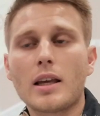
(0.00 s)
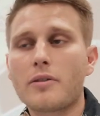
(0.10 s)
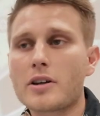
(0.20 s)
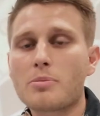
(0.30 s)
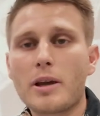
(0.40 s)

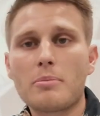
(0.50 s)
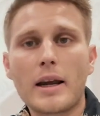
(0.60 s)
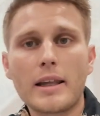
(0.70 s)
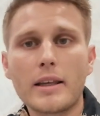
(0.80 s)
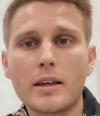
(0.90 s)
If I spend
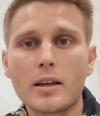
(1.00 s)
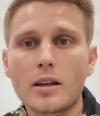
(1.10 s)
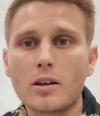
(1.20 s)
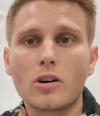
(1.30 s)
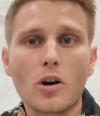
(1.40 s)
money
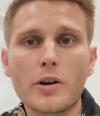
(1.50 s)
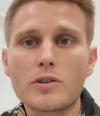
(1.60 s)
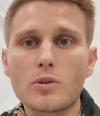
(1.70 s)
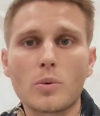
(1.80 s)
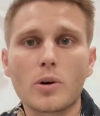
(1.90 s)

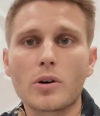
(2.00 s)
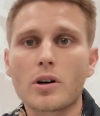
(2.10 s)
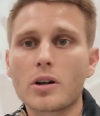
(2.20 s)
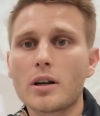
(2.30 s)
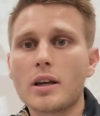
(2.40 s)
going to
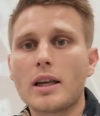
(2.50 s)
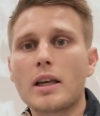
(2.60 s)
work,